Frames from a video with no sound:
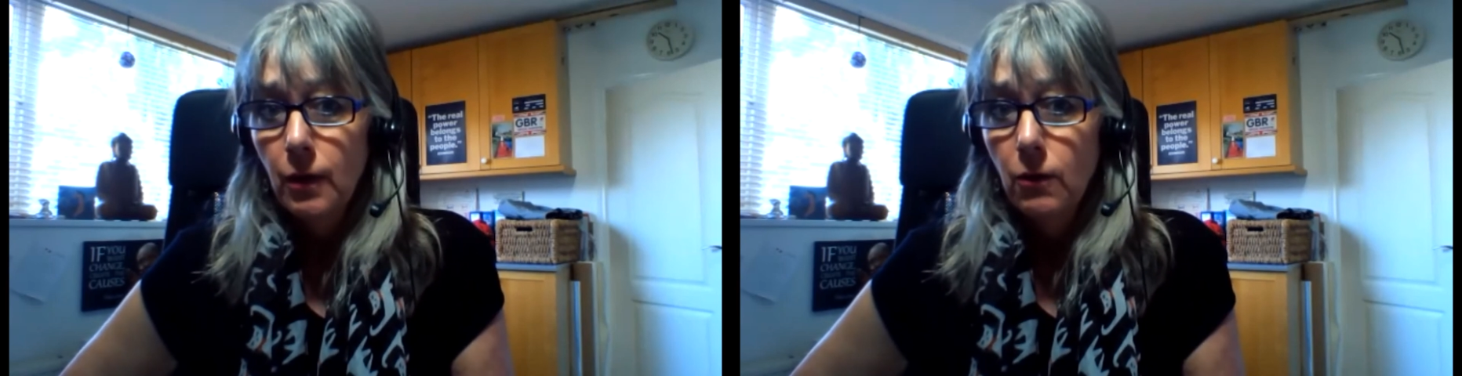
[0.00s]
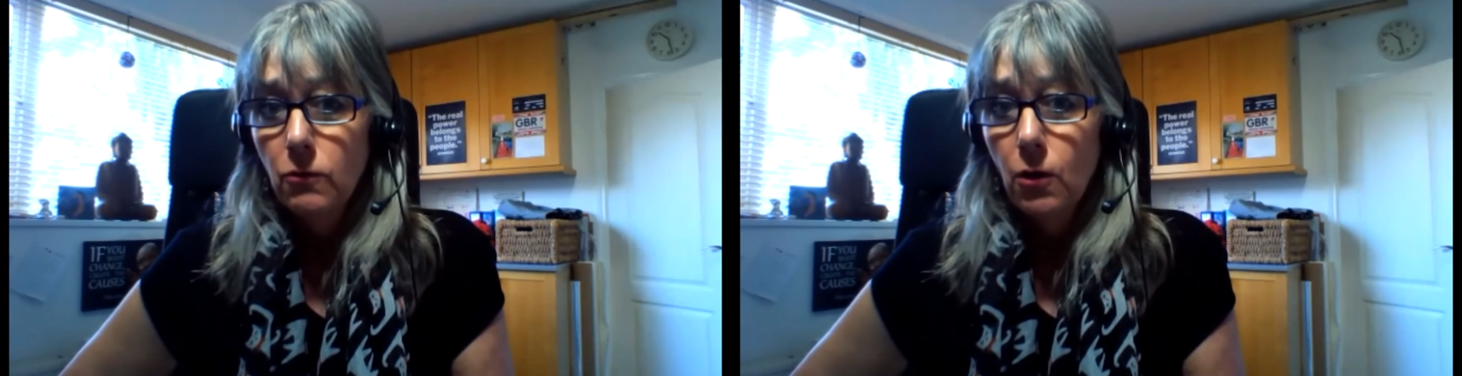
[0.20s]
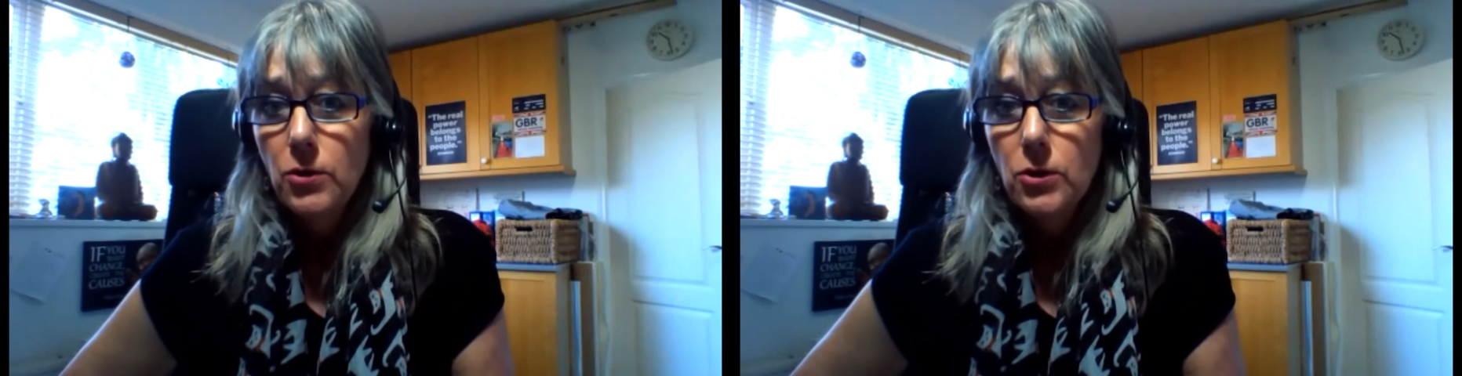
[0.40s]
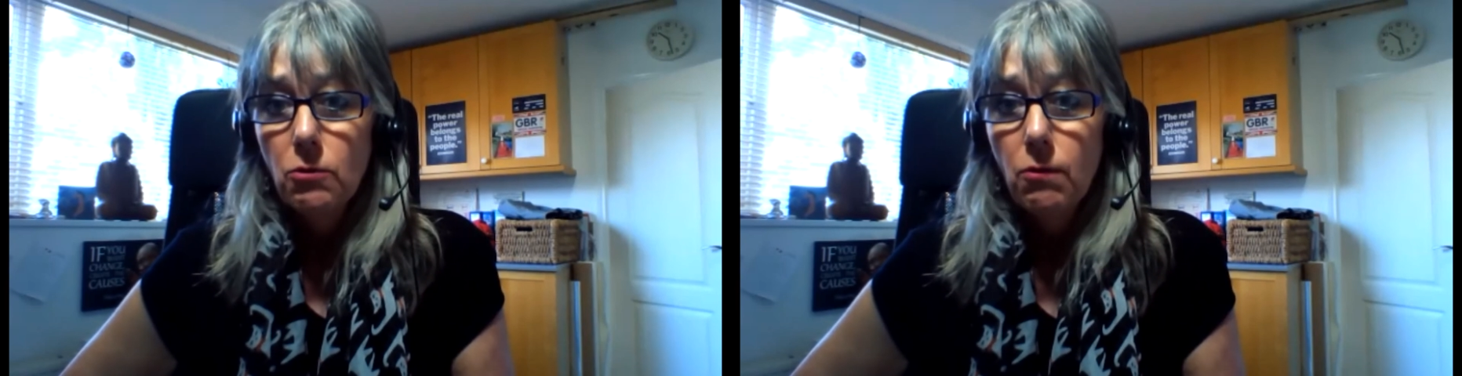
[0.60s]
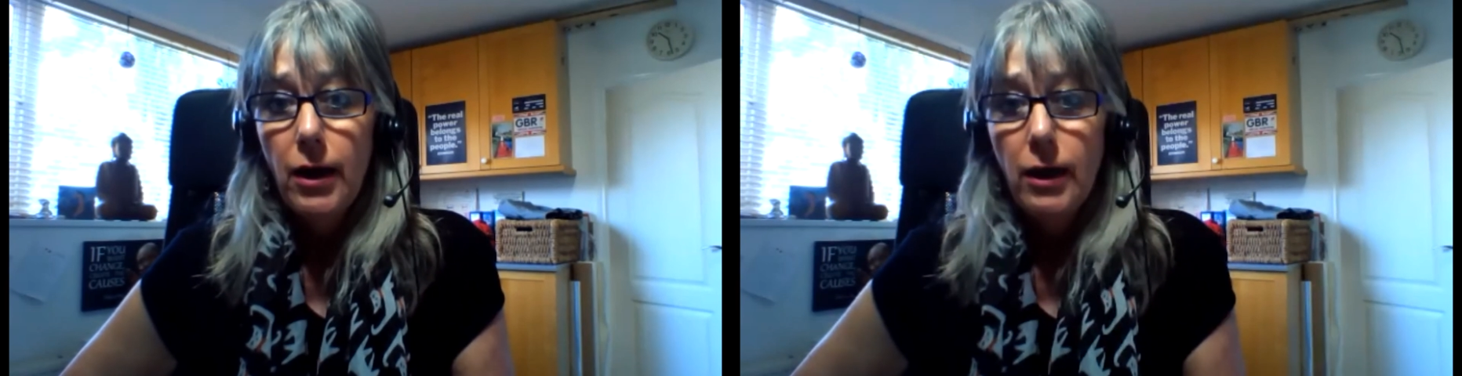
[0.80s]
So yes, it's
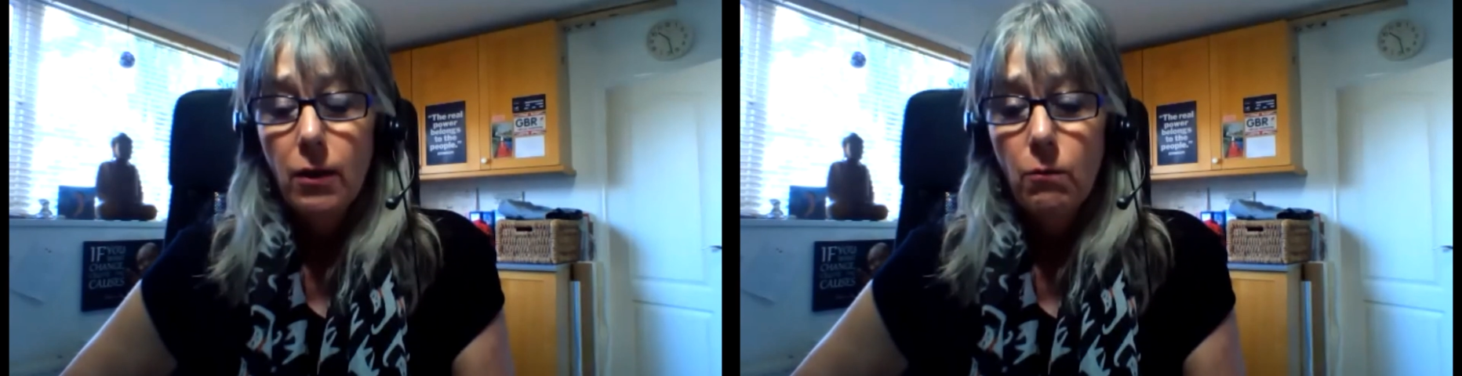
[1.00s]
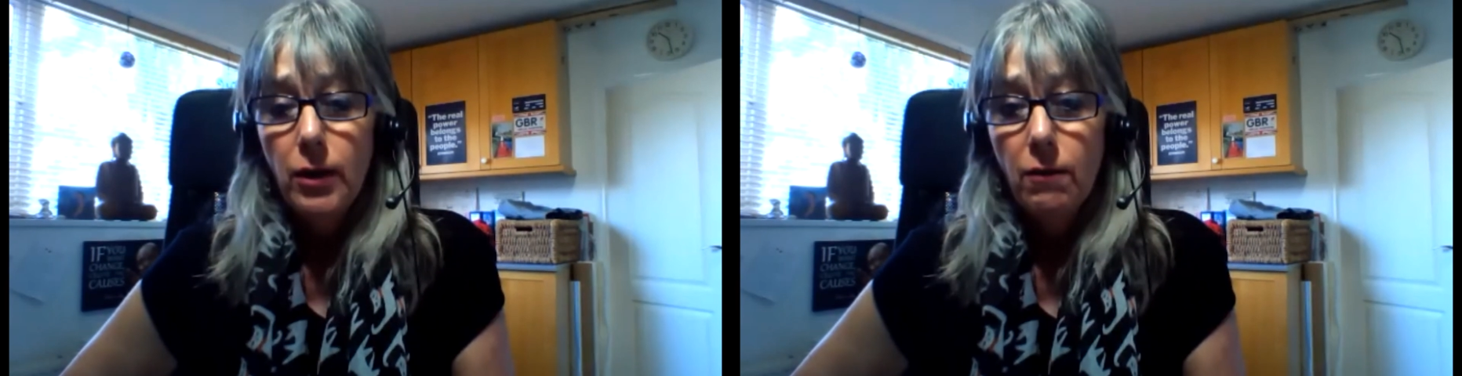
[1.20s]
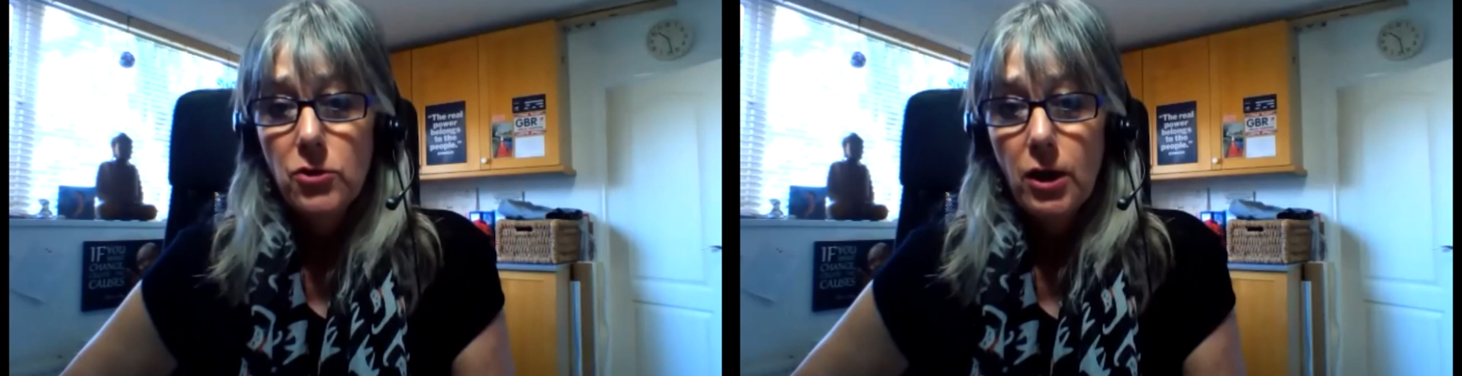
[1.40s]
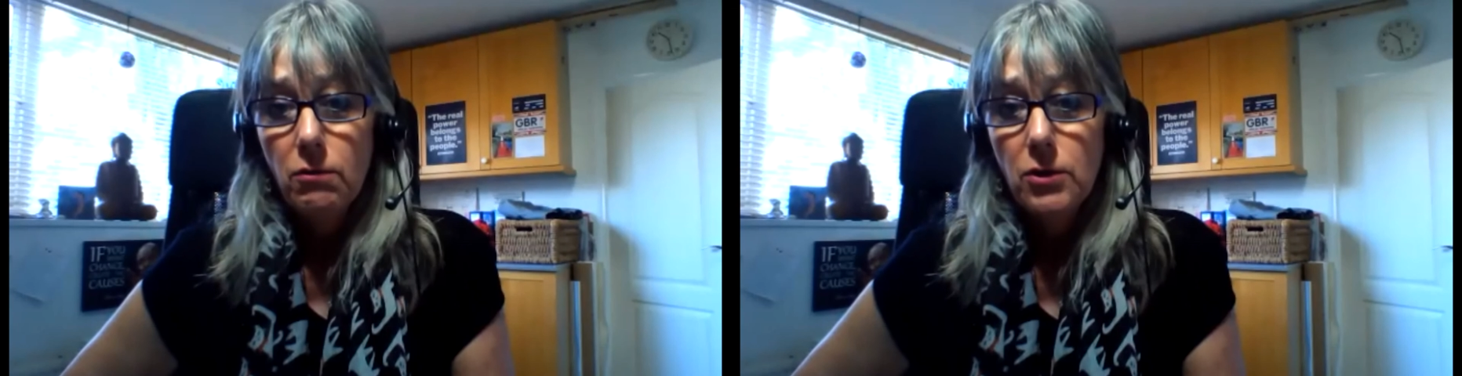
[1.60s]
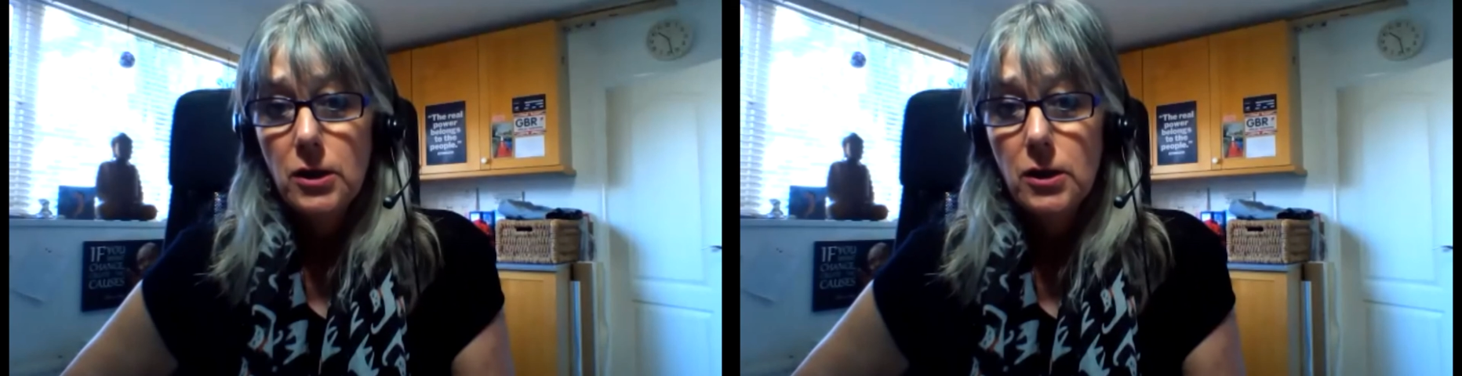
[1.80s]
great that we have
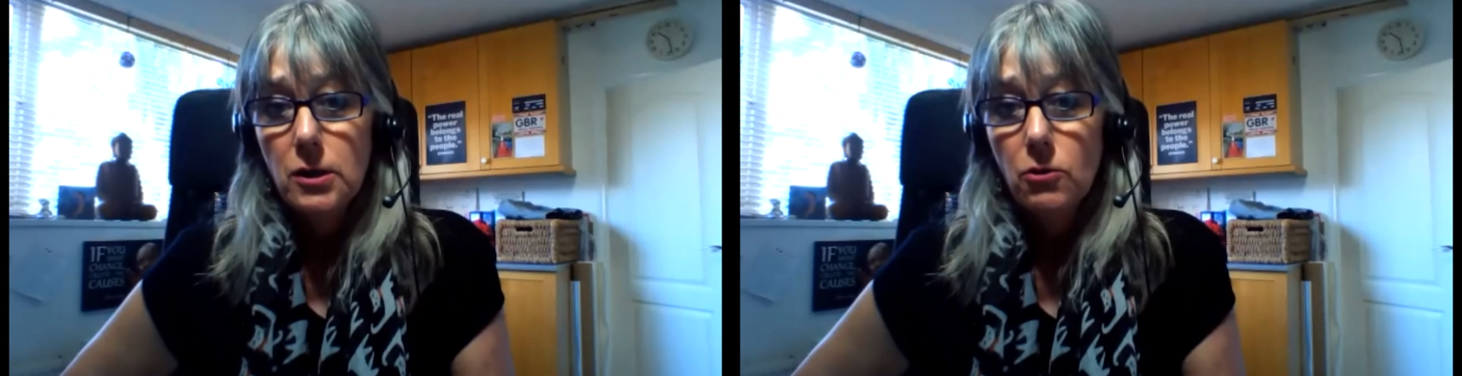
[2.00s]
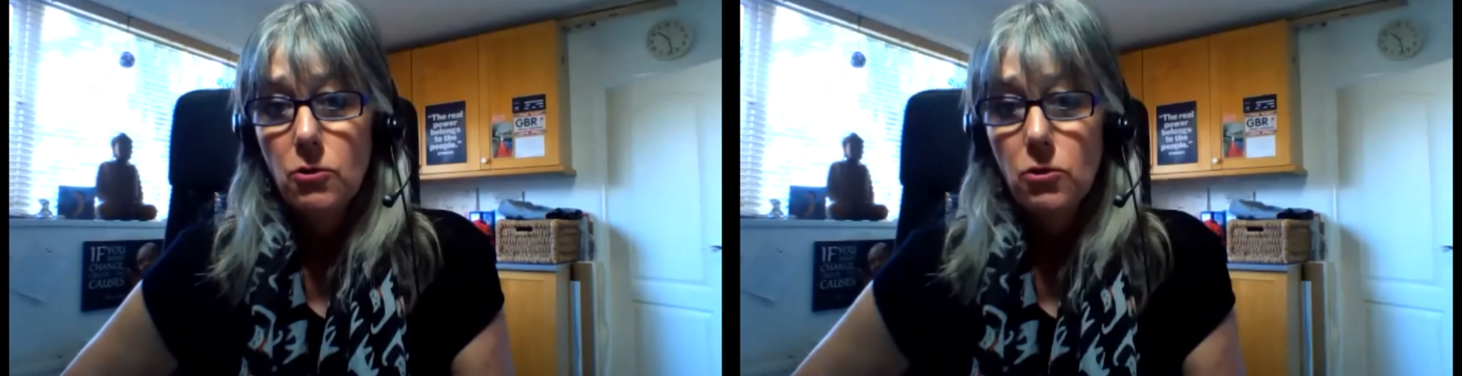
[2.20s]
charities such